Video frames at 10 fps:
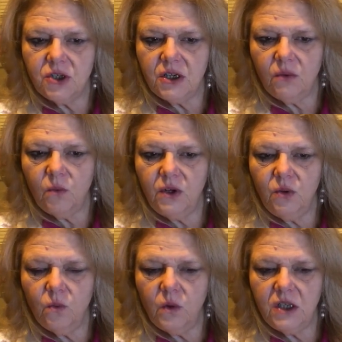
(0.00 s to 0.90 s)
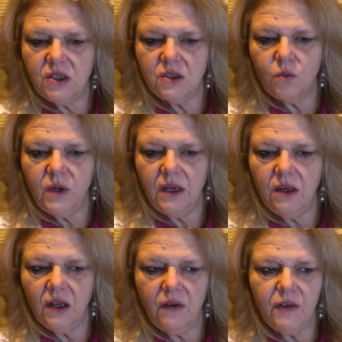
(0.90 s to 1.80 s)
You know, once we
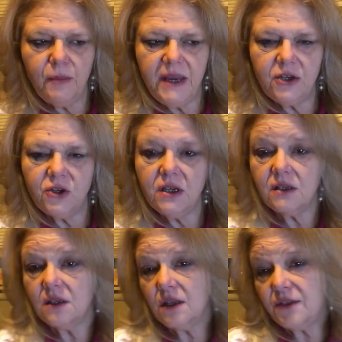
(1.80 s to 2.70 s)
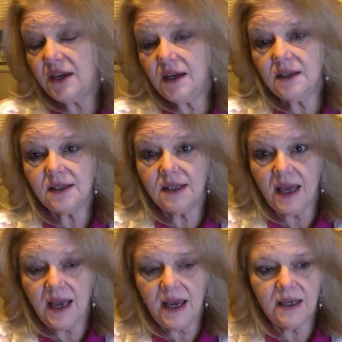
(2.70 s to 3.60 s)
look over the metrics and the things
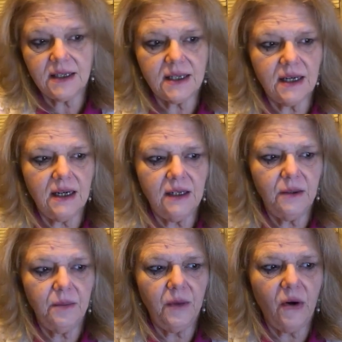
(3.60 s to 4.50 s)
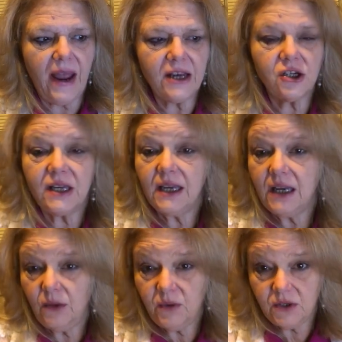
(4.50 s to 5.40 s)
that are actually
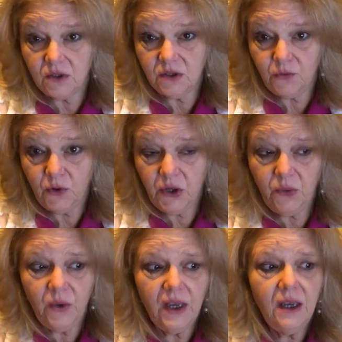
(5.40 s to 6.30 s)
getting results for you,